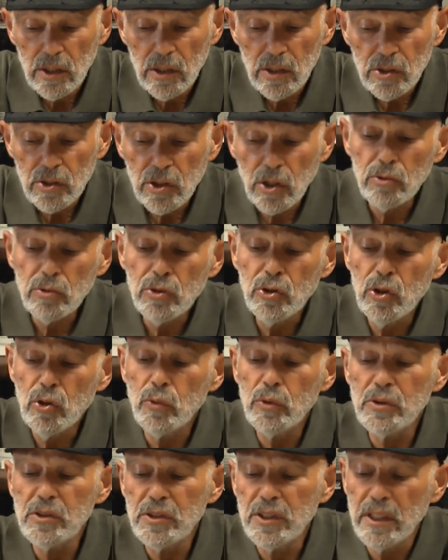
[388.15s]
So too it
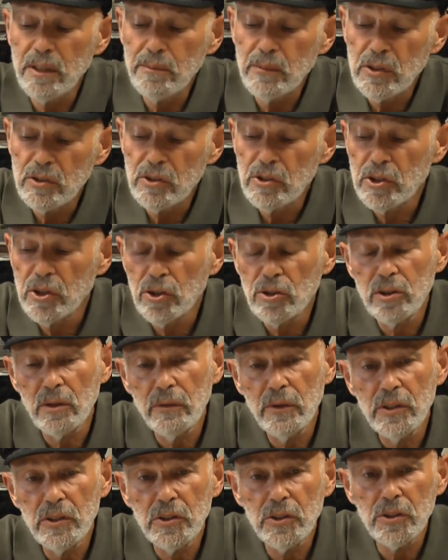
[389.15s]
would seem that the children of
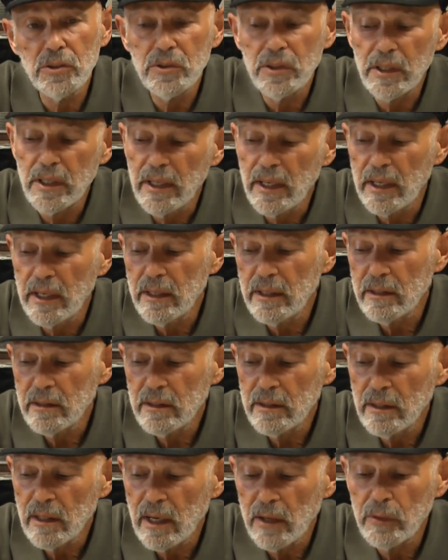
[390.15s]
Israel today
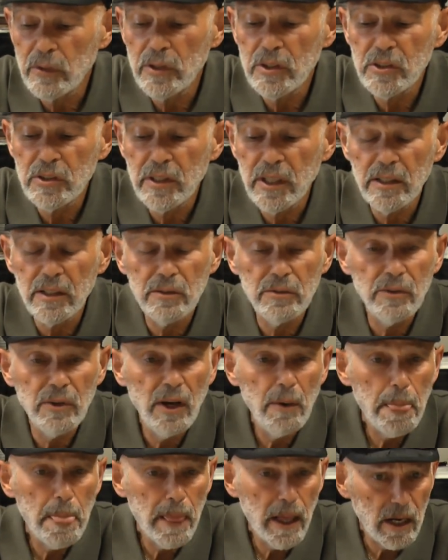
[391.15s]
are in a state of
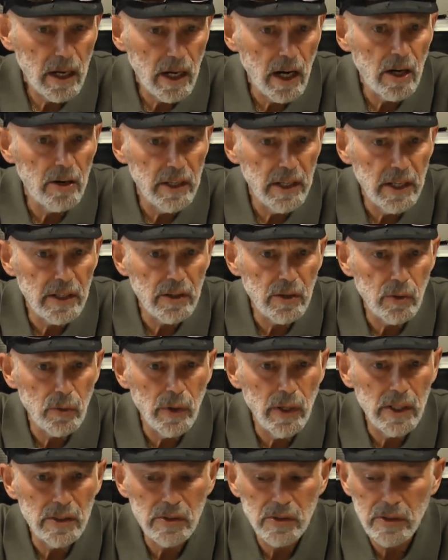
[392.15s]
cardiac
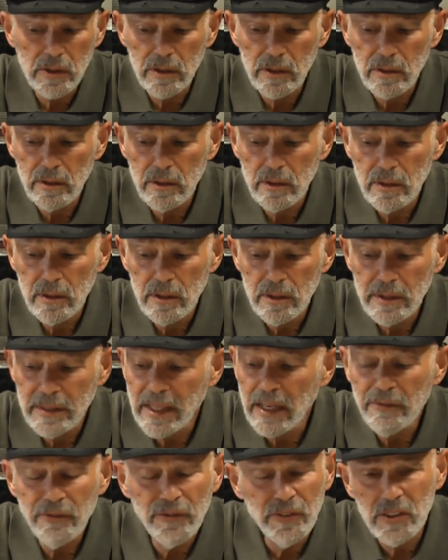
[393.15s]
arrest,
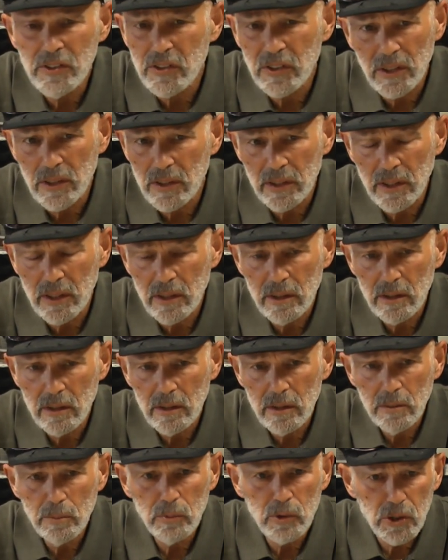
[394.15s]
not physically,
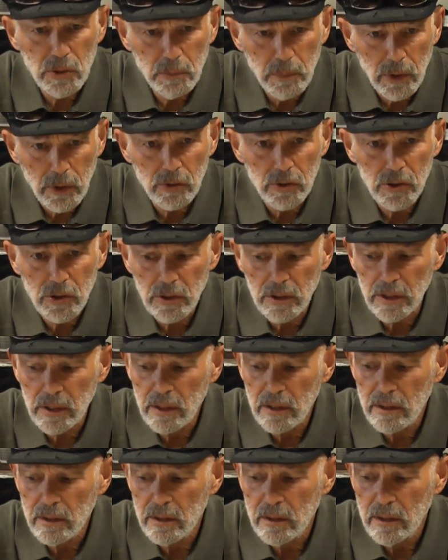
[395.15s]
but spiritually.
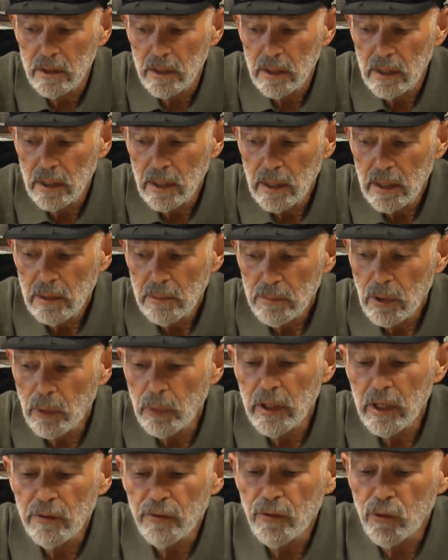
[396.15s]
But
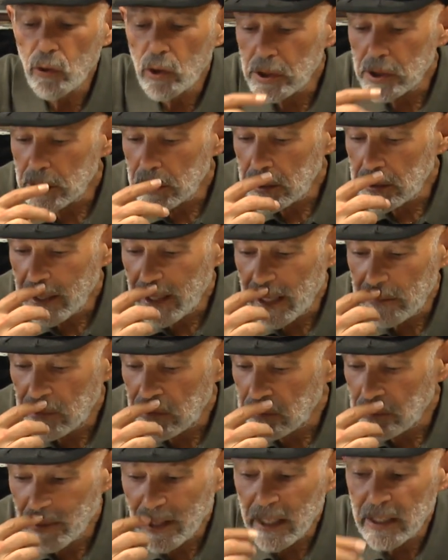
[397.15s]
we are fortunate to have
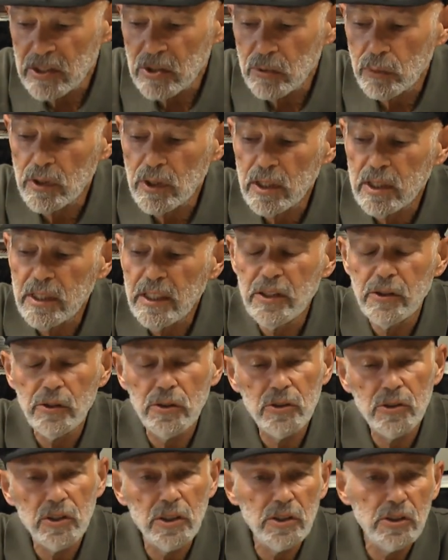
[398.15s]
been blessed with
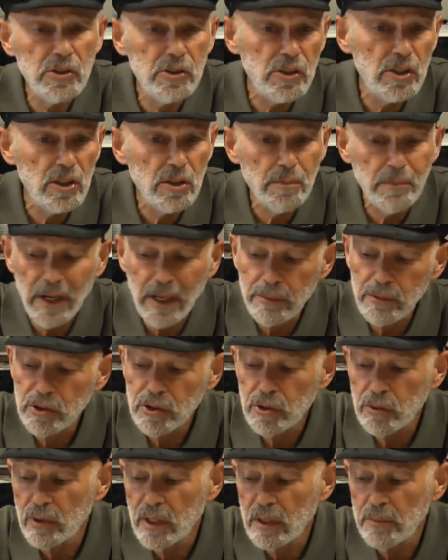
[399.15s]
leaders such as the
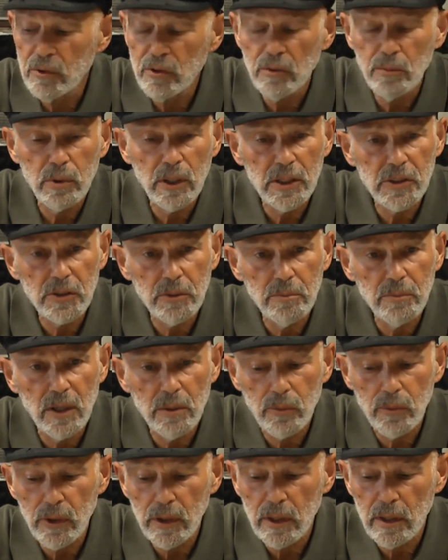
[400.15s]
Lubavitcher Rebbe of blessed
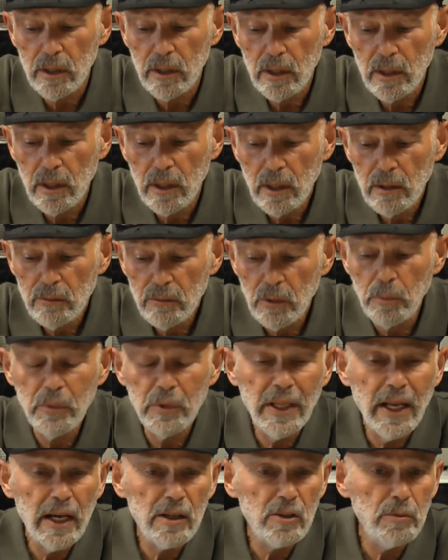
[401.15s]
memory, from
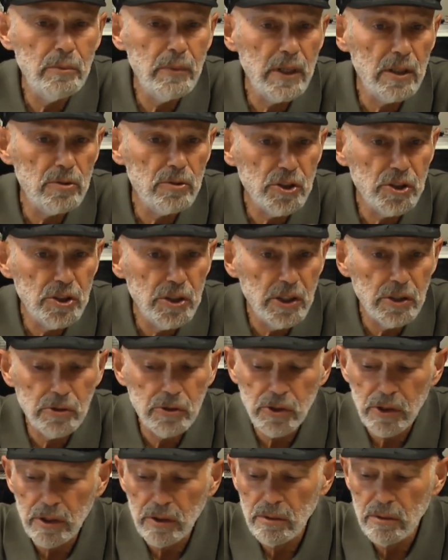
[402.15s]
Menachem Mendel
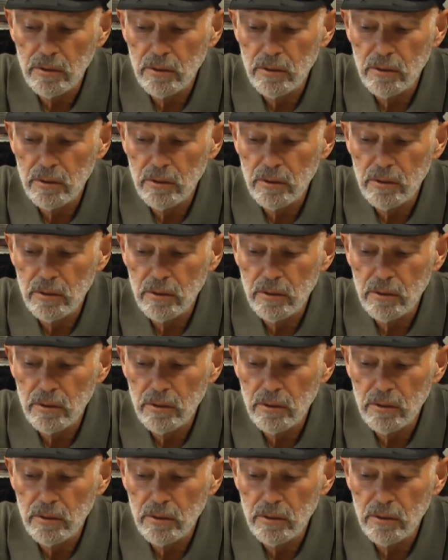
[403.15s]
Schneerson,